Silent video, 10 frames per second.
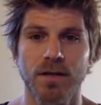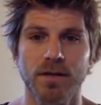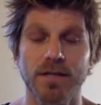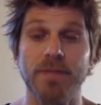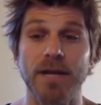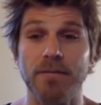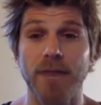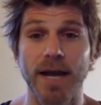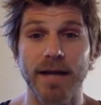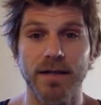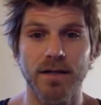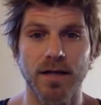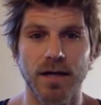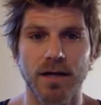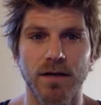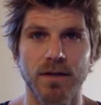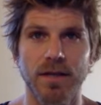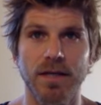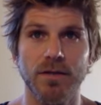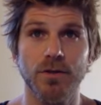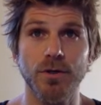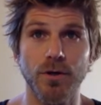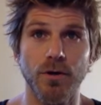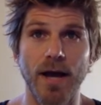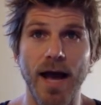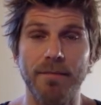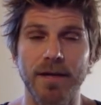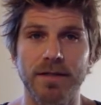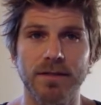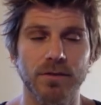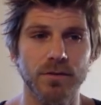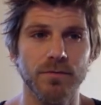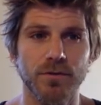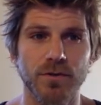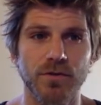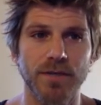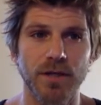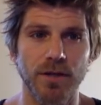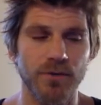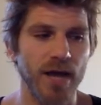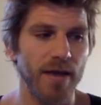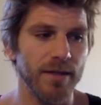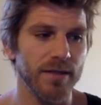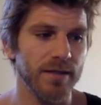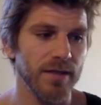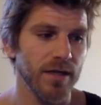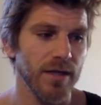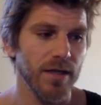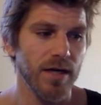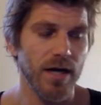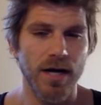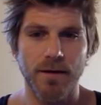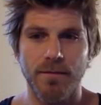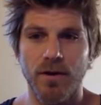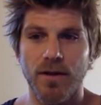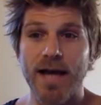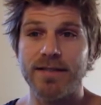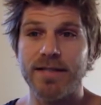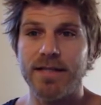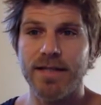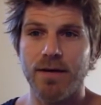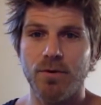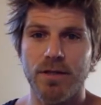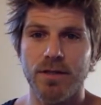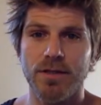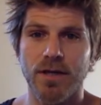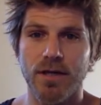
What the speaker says: keep that in mind into your habits to just build up your habits. A last thing that I wanted to talk